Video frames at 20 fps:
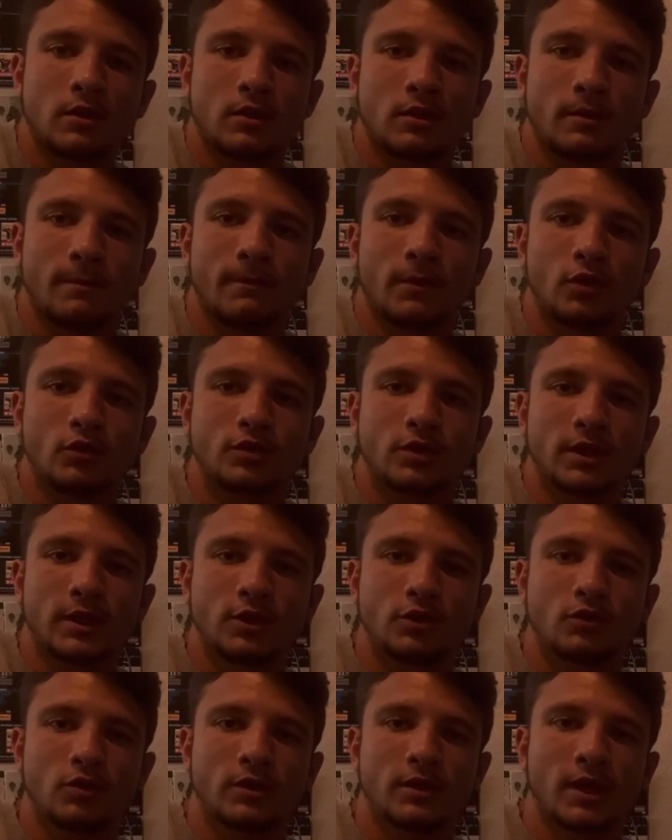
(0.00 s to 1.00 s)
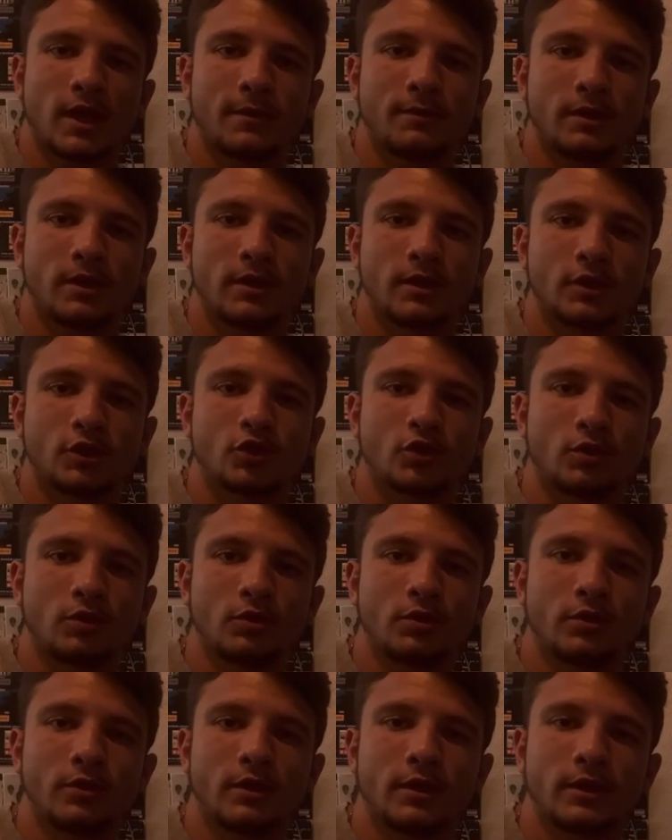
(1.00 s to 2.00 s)
most injuries happen in the
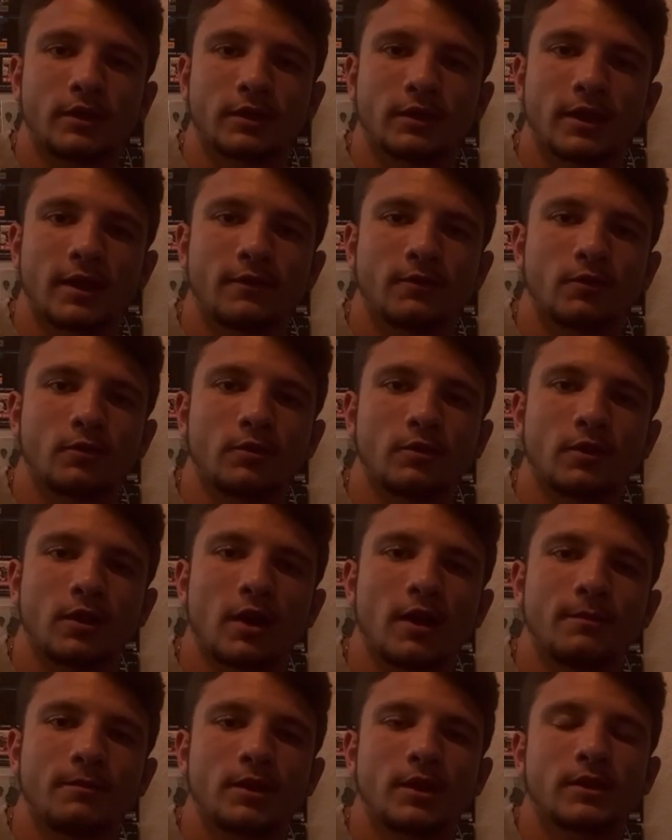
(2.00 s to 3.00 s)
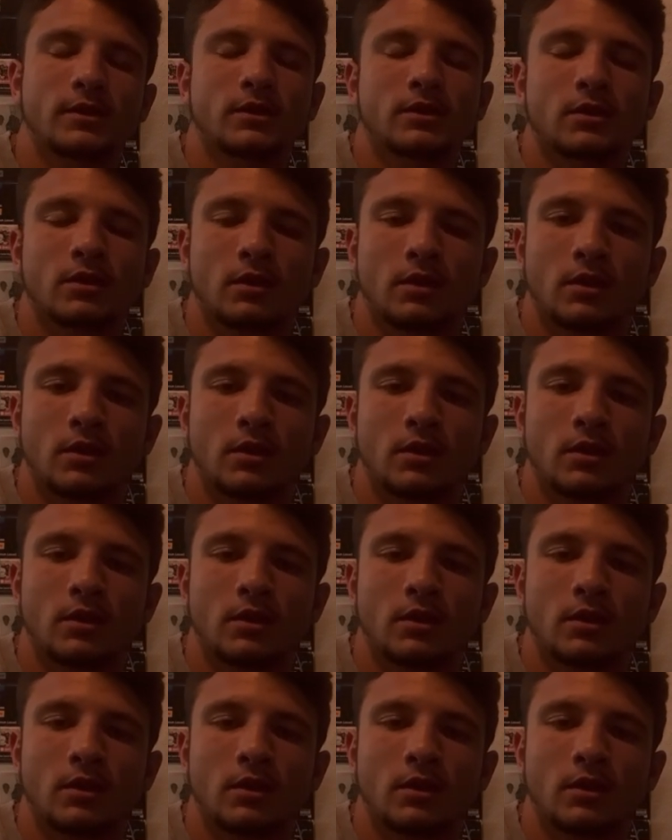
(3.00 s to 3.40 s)
shoulder and clavicle complex,